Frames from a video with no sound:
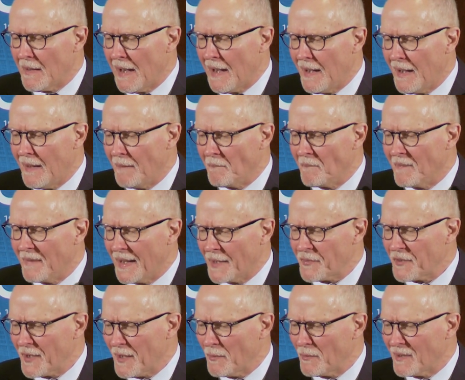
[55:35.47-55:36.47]
I
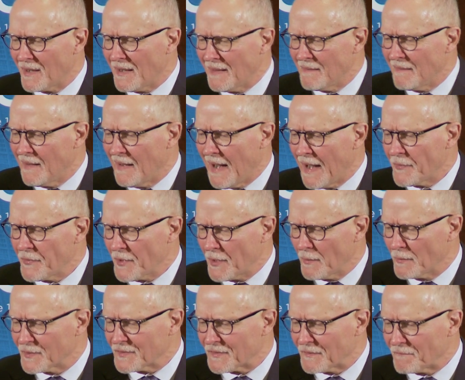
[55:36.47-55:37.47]

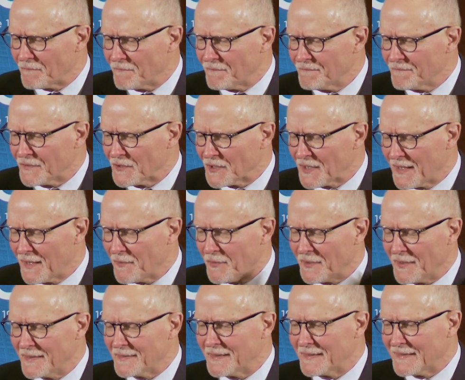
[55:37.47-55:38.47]
was in
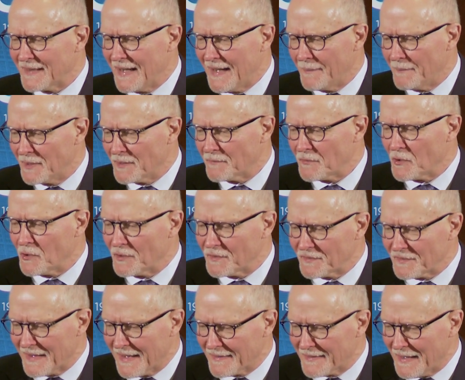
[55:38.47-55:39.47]
Philadelphia at the time, and of
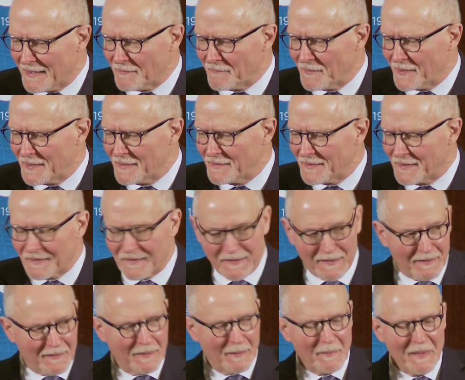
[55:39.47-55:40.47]
course, I got invited to the
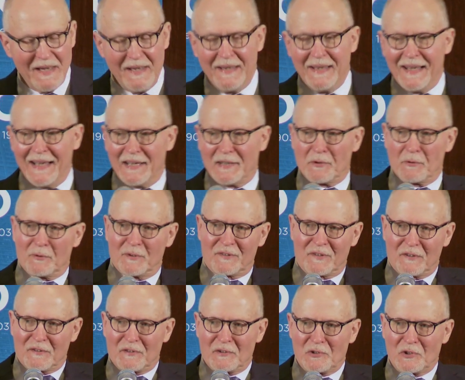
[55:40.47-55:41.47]
City Club, and there
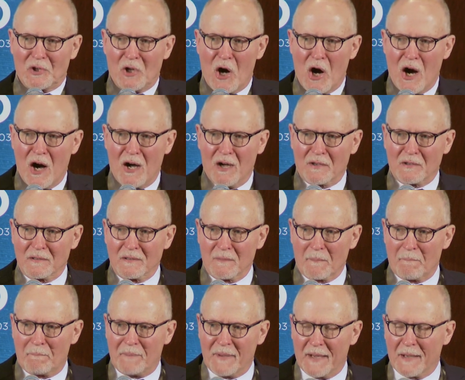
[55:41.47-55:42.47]
was this
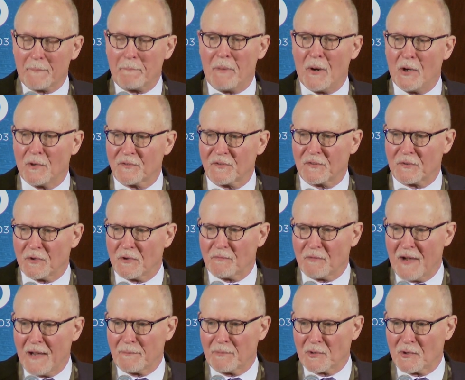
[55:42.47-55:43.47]
long, big poster
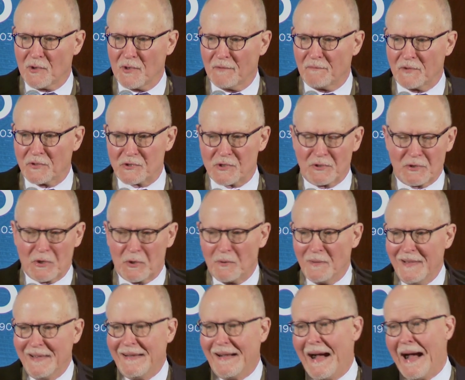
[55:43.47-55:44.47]
of Robert Gourovitch, and you know,
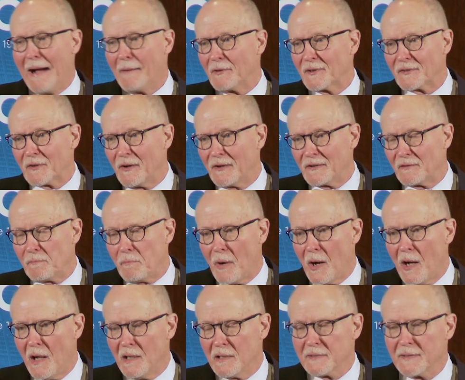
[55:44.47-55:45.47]
I was always
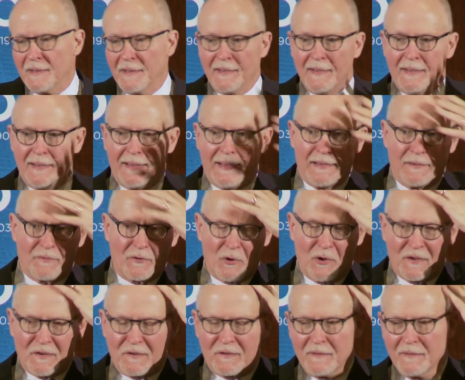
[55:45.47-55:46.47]
bald, and of
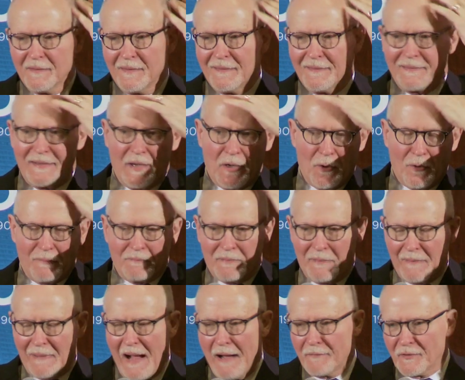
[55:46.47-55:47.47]
course, you know,
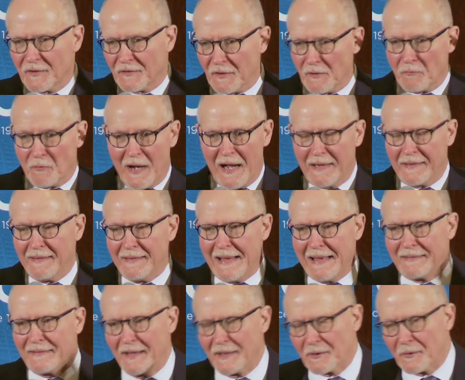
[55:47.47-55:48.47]
obviously Rod
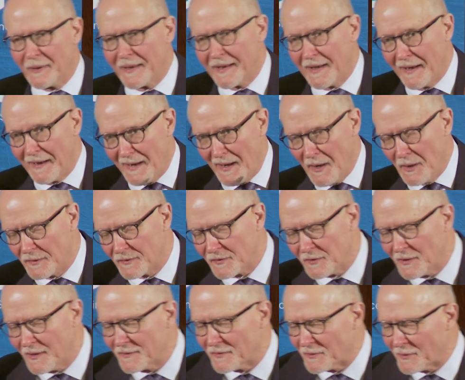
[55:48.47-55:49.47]
had that great head of hair,
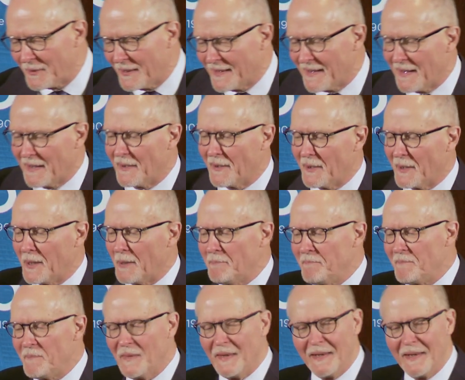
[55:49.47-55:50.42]
still has a great head of hair.